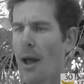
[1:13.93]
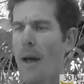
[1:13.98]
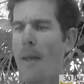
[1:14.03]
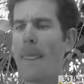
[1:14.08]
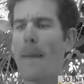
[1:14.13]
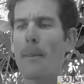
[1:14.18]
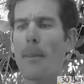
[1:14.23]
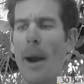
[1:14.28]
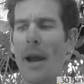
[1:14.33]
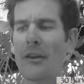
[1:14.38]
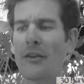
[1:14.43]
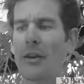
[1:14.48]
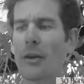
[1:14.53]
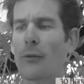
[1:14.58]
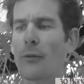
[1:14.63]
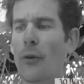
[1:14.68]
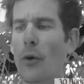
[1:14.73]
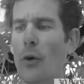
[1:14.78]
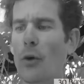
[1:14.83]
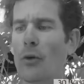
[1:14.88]
The basic
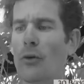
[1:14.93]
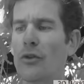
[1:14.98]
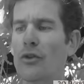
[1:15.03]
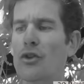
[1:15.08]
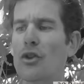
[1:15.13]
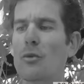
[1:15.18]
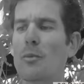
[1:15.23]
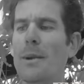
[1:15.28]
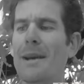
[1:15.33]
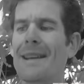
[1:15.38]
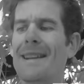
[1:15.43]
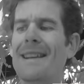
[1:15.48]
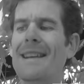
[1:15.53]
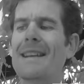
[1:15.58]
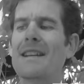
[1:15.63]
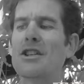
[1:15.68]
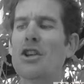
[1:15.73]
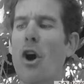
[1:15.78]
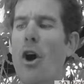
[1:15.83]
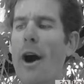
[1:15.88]
foods should be the
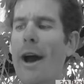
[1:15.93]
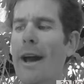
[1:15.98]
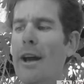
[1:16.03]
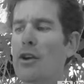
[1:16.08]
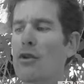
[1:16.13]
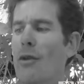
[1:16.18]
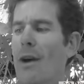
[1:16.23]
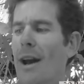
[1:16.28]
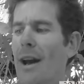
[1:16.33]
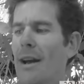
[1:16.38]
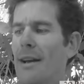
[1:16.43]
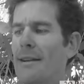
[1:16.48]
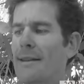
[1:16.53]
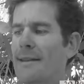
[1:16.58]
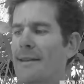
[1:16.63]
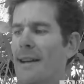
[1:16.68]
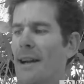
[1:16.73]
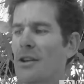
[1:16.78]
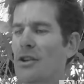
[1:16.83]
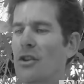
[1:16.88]
entire grains
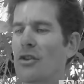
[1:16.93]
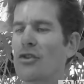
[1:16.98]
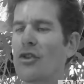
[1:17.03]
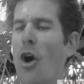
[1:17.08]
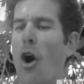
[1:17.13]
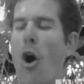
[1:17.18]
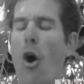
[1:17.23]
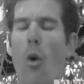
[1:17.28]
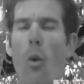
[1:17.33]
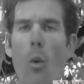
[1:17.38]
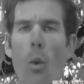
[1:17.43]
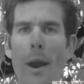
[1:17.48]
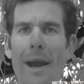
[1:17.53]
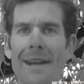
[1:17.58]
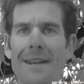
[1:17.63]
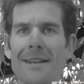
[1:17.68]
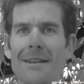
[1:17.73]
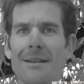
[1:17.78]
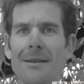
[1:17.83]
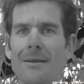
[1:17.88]
such as whole
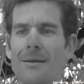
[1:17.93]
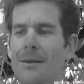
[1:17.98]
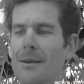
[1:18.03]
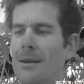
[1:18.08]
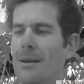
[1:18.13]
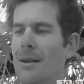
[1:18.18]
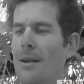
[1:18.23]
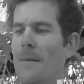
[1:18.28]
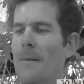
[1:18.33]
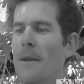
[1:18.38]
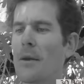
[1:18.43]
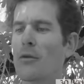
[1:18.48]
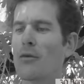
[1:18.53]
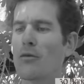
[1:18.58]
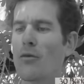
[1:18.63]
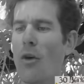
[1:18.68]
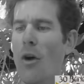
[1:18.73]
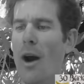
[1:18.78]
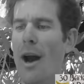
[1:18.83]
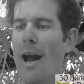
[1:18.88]
wheat,
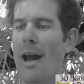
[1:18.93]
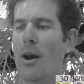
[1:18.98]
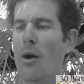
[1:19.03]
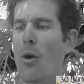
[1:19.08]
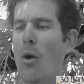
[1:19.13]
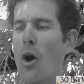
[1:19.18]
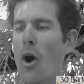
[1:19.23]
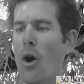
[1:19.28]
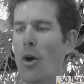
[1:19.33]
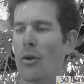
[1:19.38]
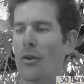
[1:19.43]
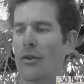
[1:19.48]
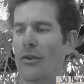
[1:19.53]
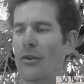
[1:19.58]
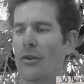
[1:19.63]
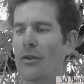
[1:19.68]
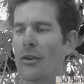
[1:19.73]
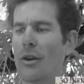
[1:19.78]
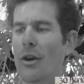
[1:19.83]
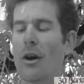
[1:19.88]
rye or
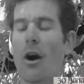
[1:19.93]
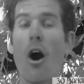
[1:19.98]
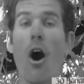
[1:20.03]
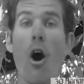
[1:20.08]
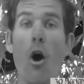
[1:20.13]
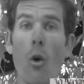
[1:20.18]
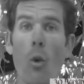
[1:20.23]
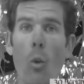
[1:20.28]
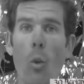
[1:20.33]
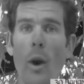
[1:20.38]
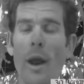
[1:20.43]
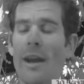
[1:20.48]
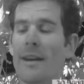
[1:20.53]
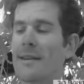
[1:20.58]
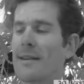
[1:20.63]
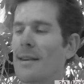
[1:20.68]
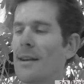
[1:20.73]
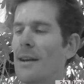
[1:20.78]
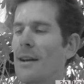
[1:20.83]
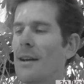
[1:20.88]
oats, whole
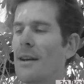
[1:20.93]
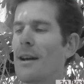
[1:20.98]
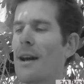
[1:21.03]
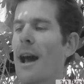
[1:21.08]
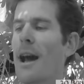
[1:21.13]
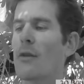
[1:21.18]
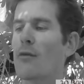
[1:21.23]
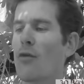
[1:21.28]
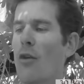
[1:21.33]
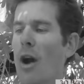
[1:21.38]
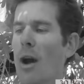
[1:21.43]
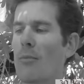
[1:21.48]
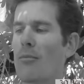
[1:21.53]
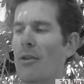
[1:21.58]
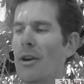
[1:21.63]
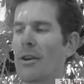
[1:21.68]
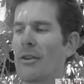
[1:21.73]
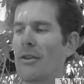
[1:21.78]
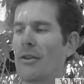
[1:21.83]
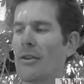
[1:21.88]
wheat and rye
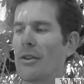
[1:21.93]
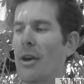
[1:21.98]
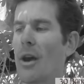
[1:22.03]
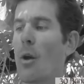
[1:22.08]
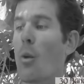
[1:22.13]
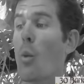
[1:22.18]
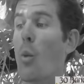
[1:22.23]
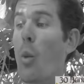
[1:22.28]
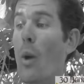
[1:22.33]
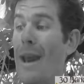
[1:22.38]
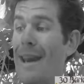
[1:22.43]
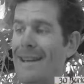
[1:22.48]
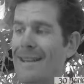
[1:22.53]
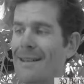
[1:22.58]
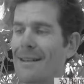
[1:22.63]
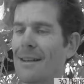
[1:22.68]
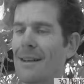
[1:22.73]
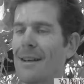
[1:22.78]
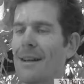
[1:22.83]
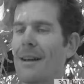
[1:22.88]
breads,
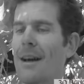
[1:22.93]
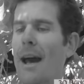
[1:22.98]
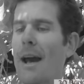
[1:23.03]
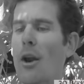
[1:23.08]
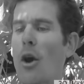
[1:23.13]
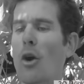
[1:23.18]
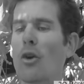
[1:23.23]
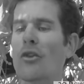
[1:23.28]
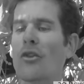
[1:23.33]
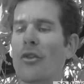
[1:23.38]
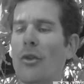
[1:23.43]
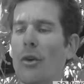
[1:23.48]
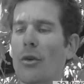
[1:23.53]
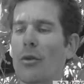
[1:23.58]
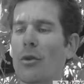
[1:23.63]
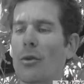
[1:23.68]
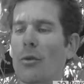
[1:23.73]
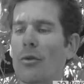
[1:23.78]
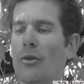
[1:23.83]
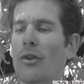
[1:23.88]
wheat and oat
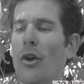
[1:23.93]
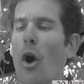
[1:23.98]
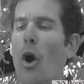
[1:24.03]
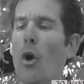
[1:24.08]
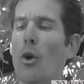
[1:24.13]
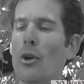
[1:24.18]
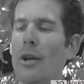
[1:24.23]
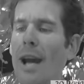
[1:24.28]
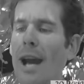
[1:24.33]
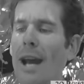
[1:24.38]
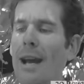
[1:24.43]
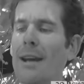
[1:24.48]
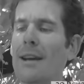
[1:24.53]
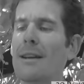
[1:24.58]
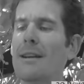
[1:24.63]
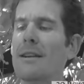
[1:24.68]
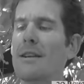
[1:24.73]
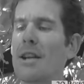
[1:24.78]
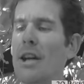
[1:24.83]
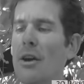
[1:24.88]
cereals, oat
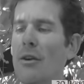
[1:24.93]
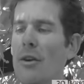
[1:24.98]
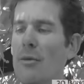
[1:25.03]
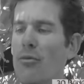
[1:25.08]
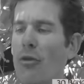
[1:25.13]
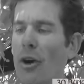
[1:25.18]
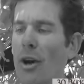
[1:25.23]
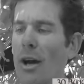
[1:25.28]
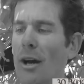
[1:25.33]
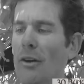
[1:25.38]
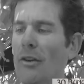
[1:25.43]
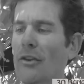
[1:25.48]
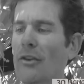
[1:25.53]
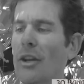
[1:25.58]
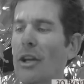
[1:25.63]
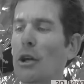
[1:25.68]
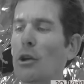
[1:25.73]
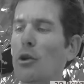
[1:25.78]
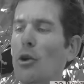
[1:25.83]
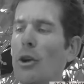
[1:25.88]
cake, dairy products
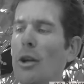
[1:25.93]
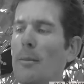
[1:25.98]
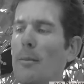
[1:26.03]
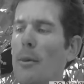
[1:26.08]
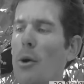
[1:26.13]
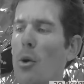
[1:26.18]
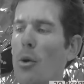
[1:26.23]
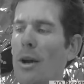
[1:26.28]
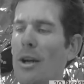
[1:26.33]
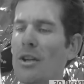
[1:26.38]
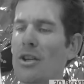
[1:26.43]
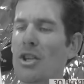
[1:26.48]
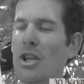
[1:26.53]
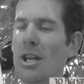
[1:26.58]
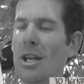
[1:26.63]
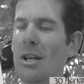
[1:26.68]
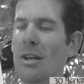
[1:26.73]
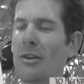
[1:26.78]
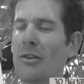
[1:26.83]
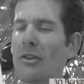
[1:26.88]
including milk and
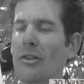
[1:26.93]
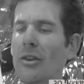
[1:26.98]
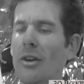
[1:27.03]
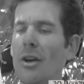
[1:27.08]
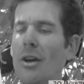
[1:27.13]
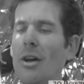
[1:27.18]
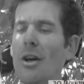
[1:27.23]
cheese,